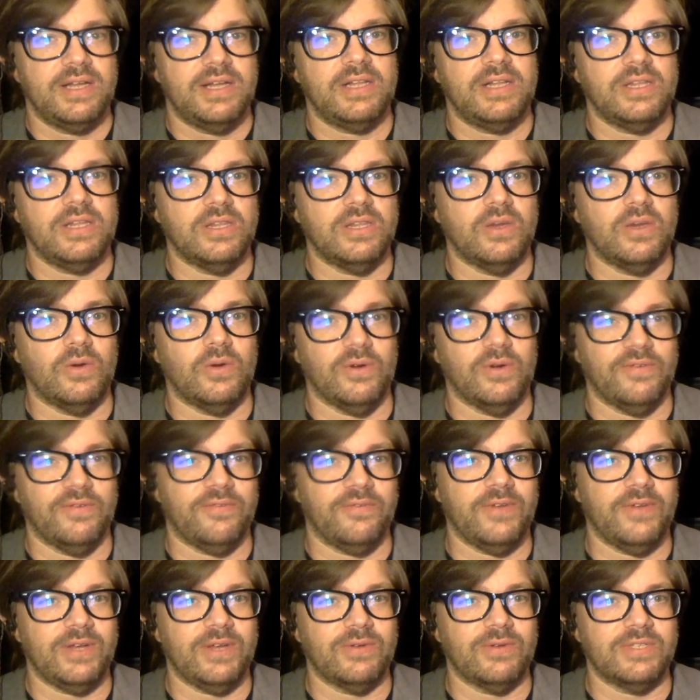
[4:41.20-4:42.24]
lower
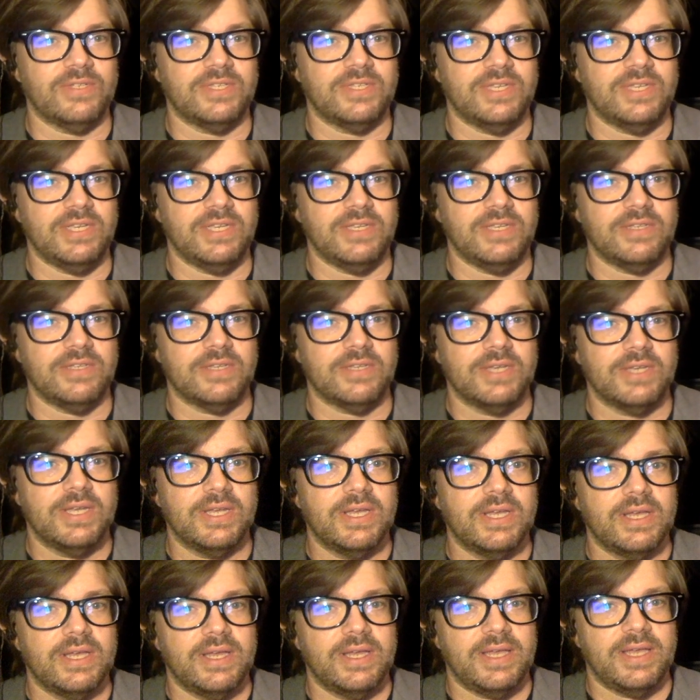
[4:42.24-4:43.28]
frequencies
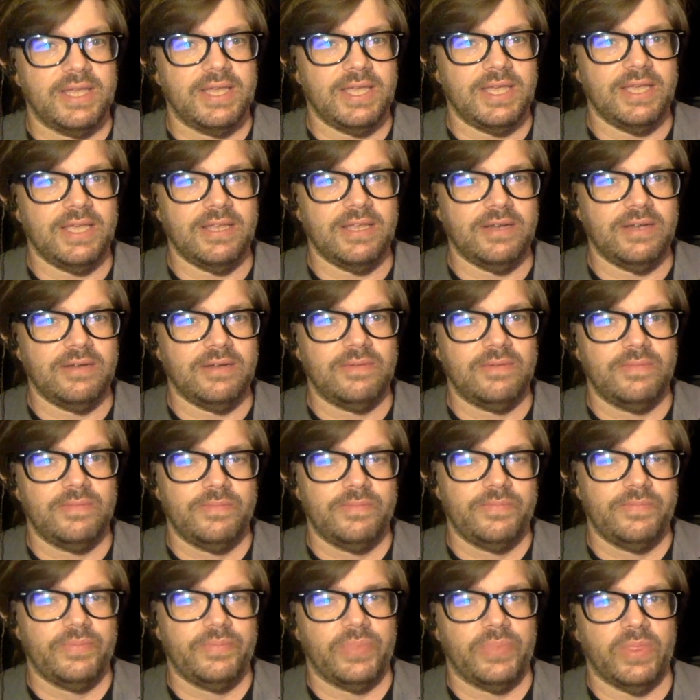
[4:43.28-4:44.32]
in
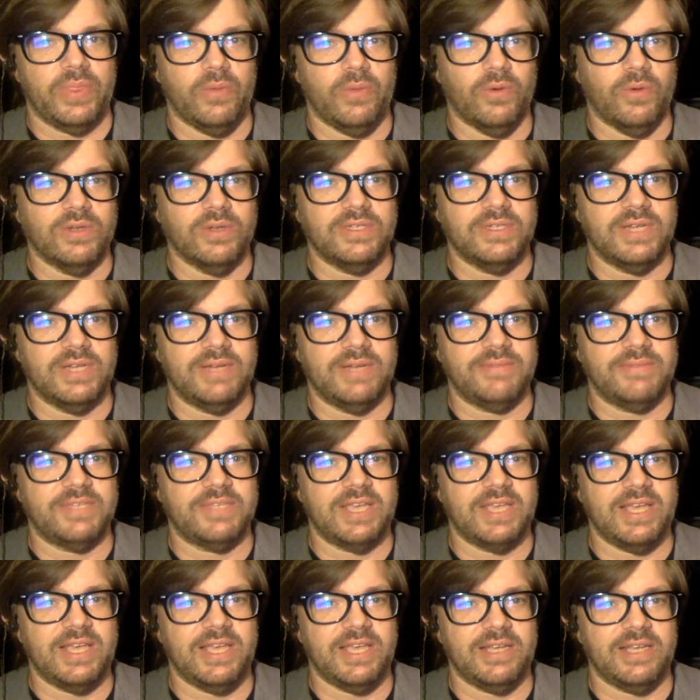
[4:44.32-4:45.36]
the words that I'm
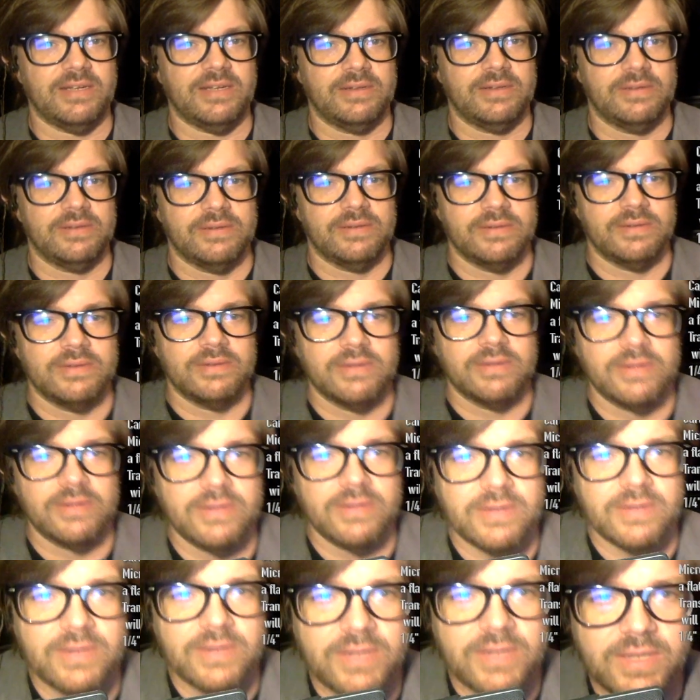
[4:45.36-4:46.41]
saying.
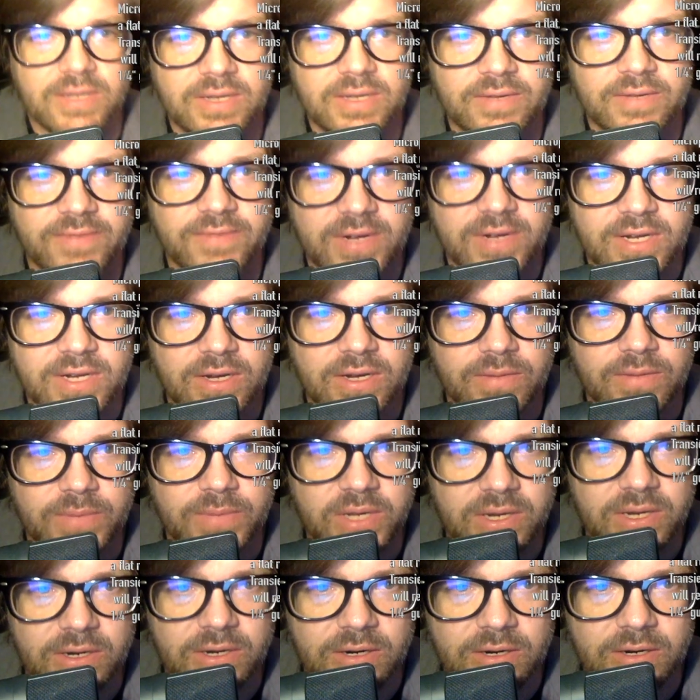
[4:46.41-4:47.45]
If I come
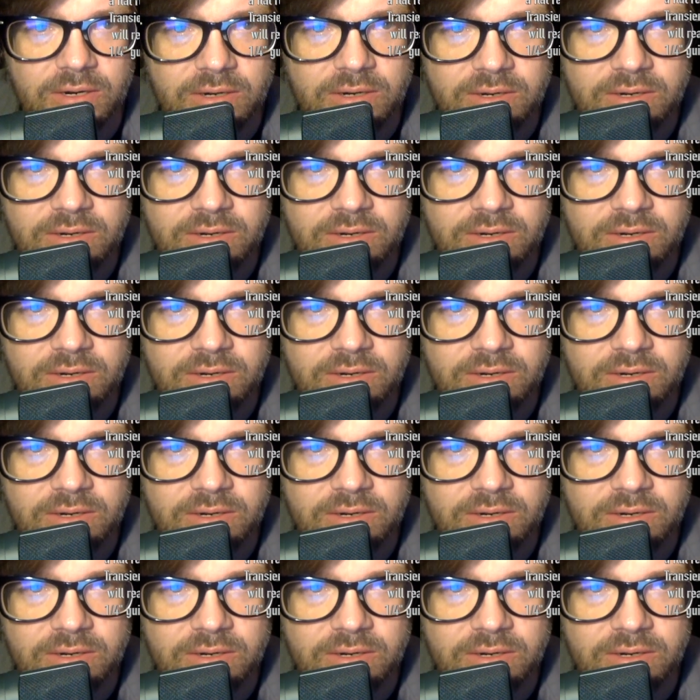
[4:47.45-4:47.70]
here